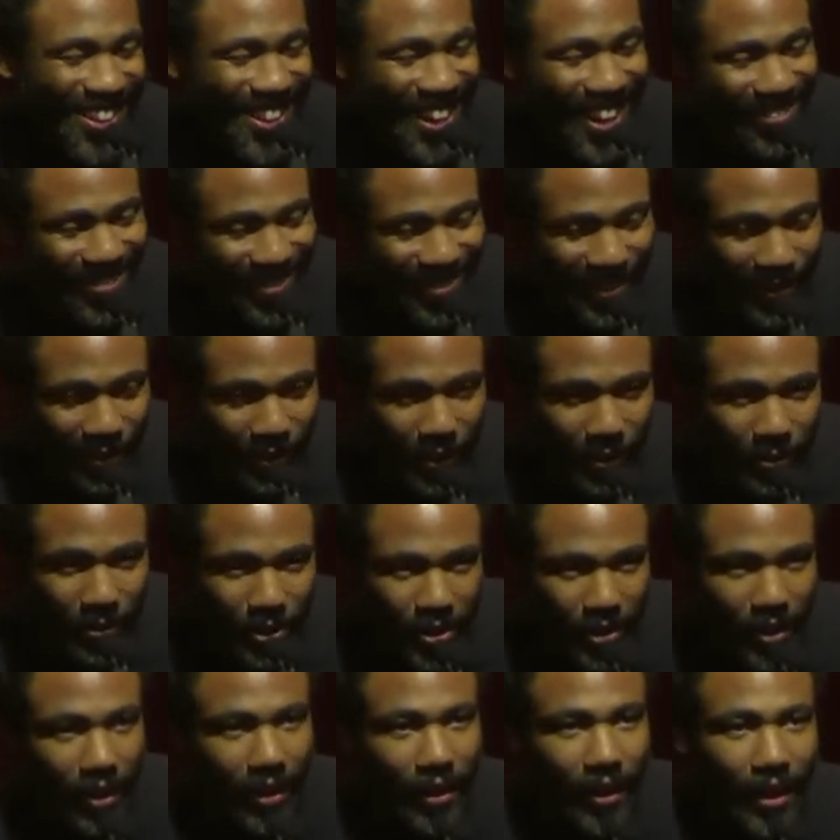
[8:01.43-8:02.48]
I'm gonna be real
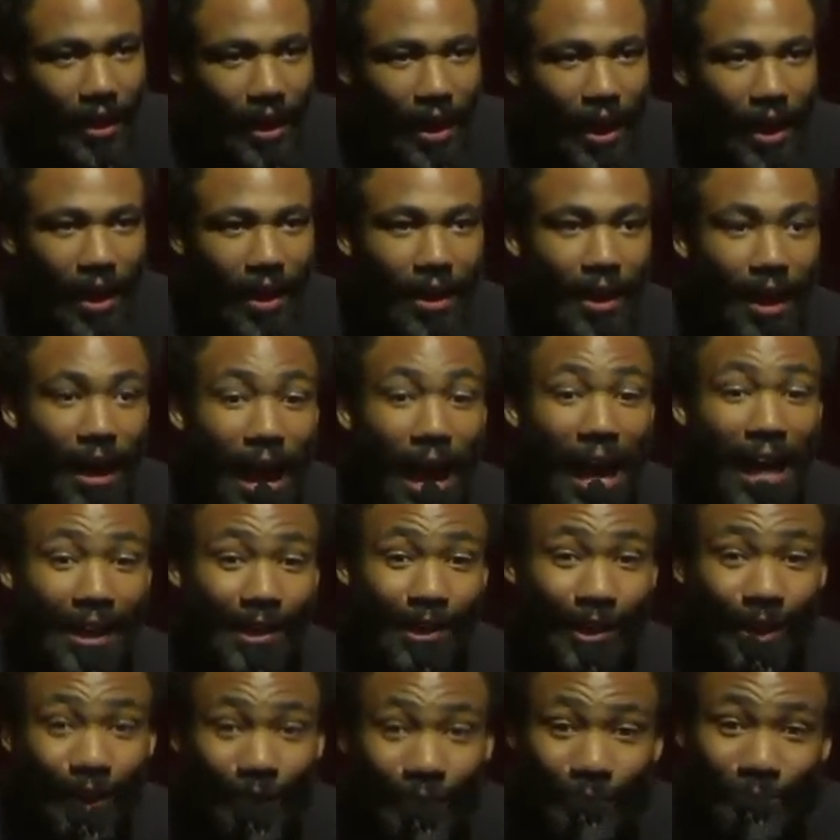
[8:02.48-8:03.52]
with y'all. I
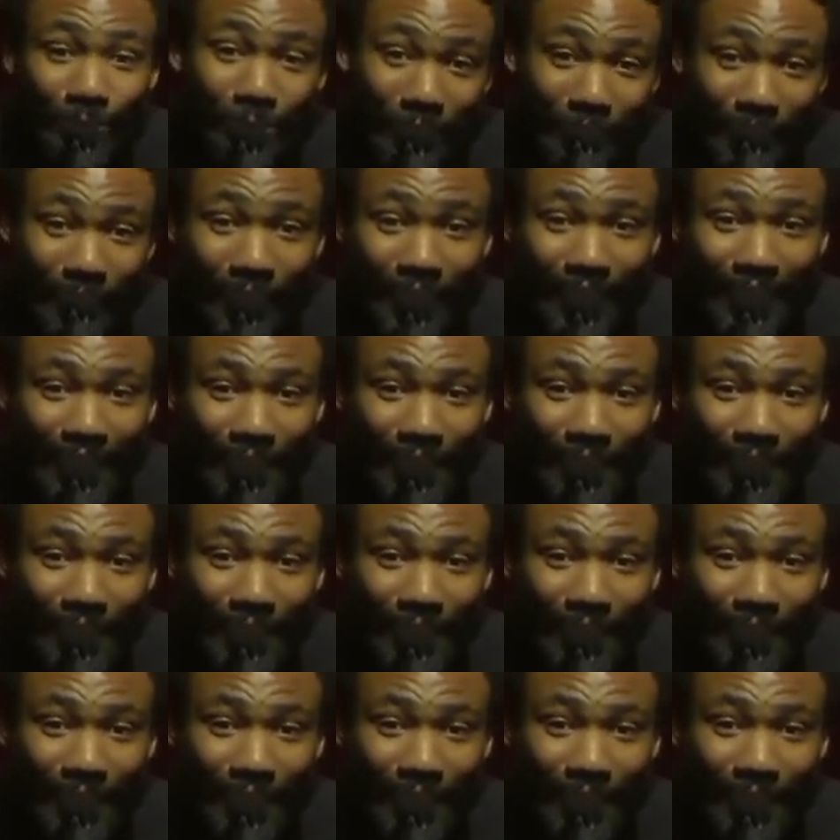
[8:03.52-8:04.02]
love Paul.